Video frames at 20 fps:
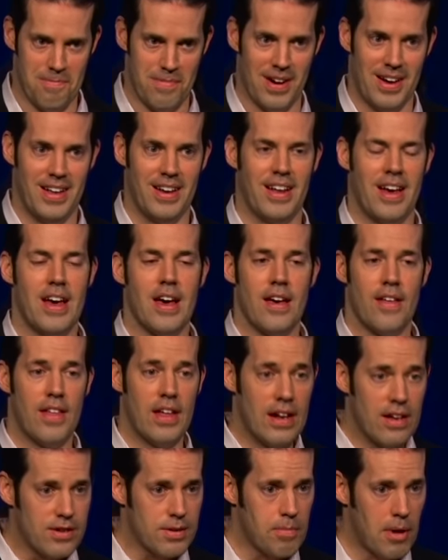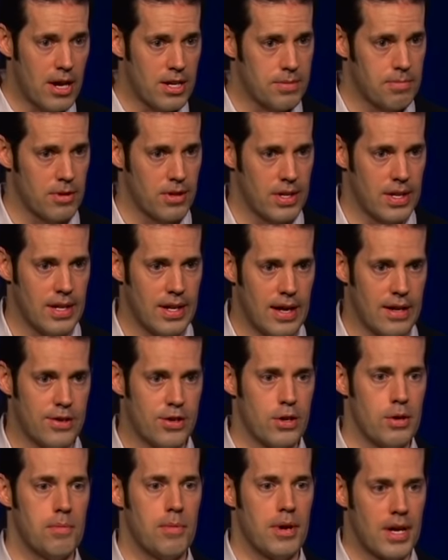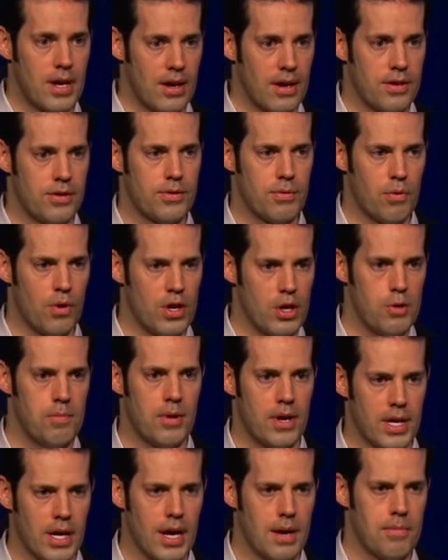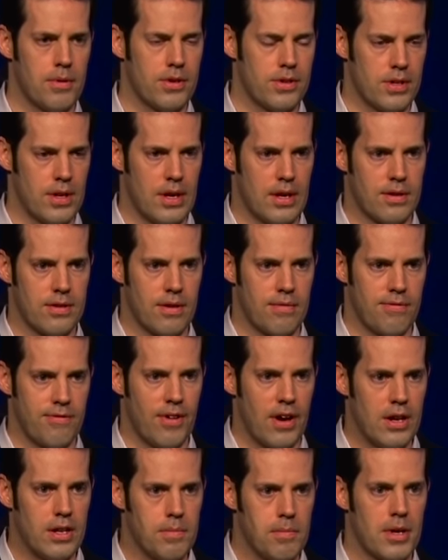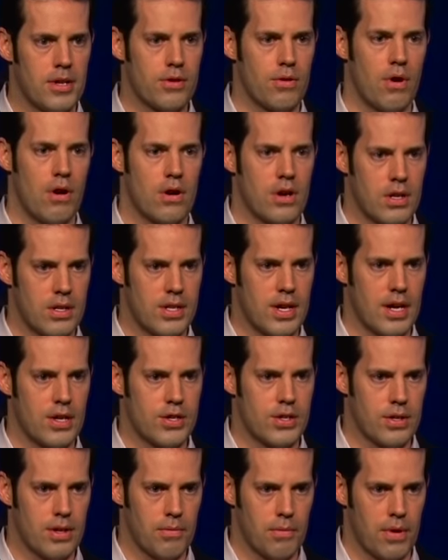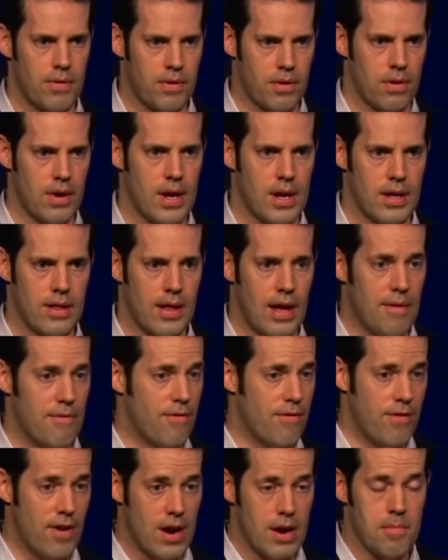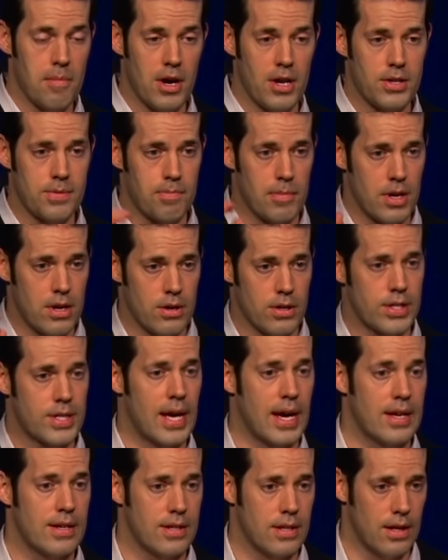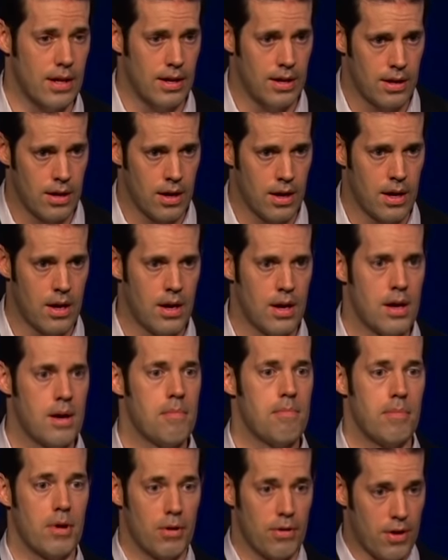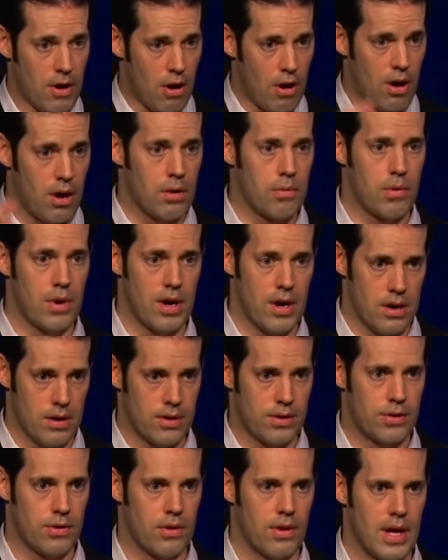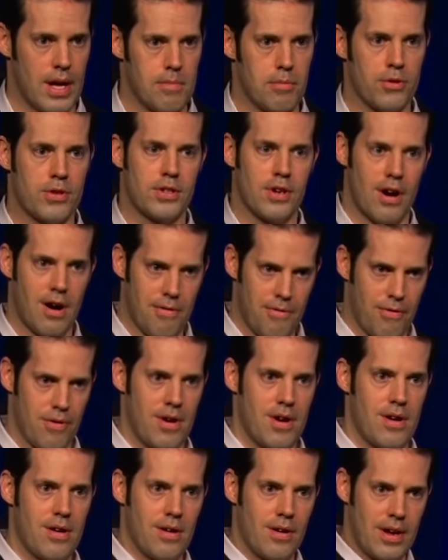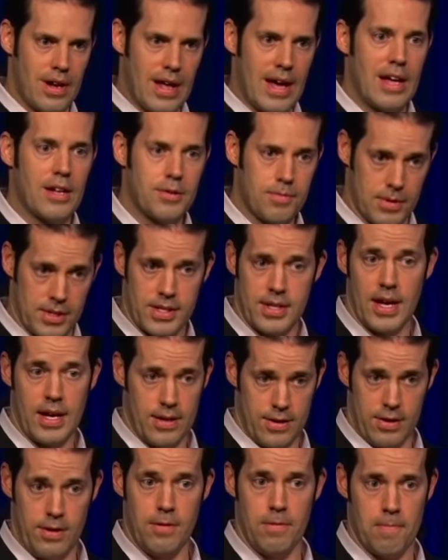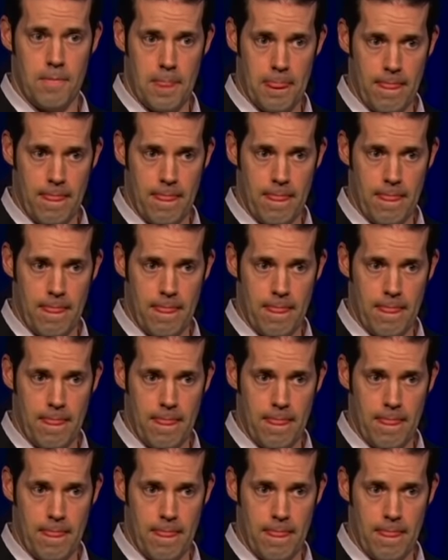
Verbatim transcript: but it is a possibility day two because what you bring up is, is a fundamental architecture that we've created that very much mirrors Tesla. Build the hardware to enable software enhancements day two.